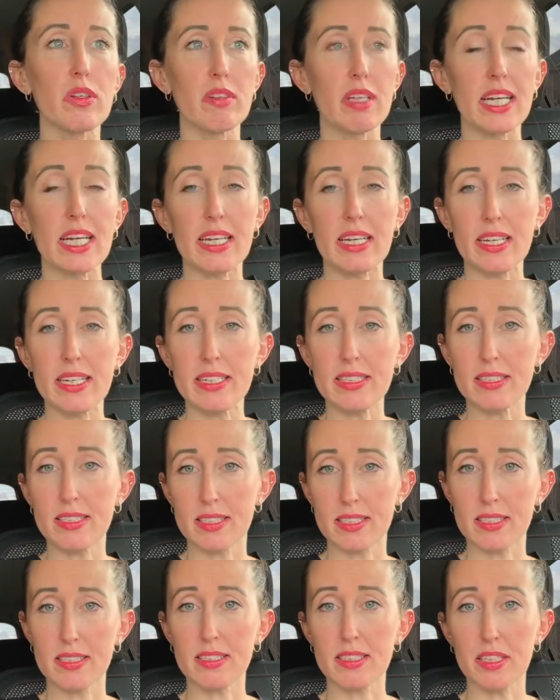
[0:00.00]
like,
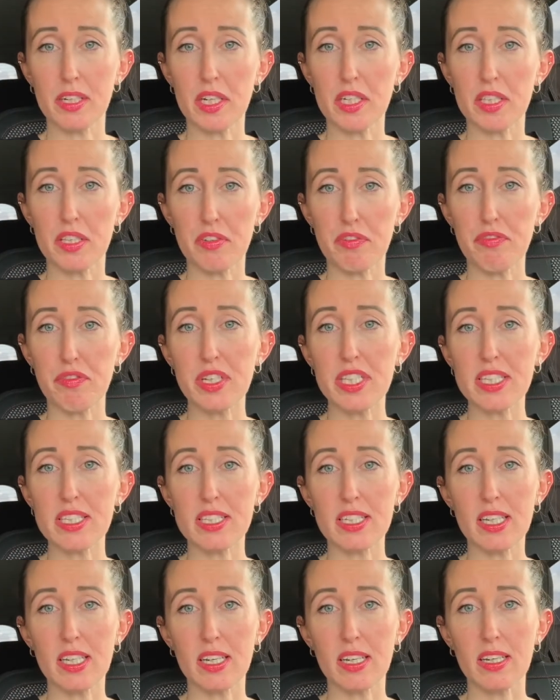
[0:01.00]
it's the
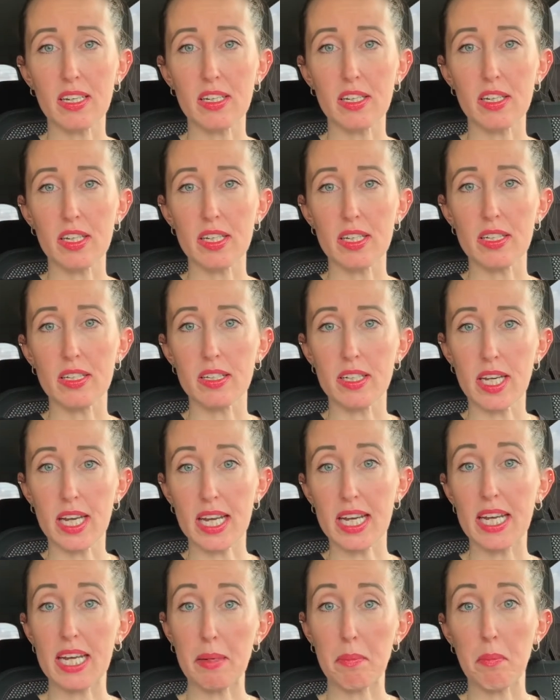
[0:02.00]
fencing, it
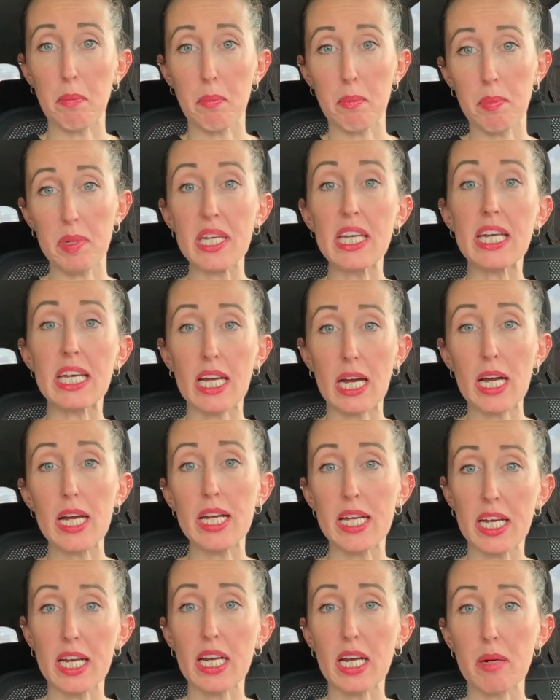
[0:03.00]

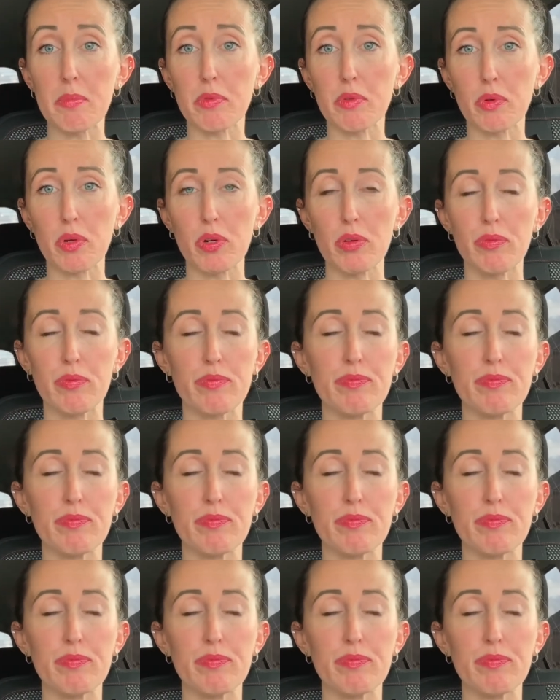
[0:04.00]
can come through.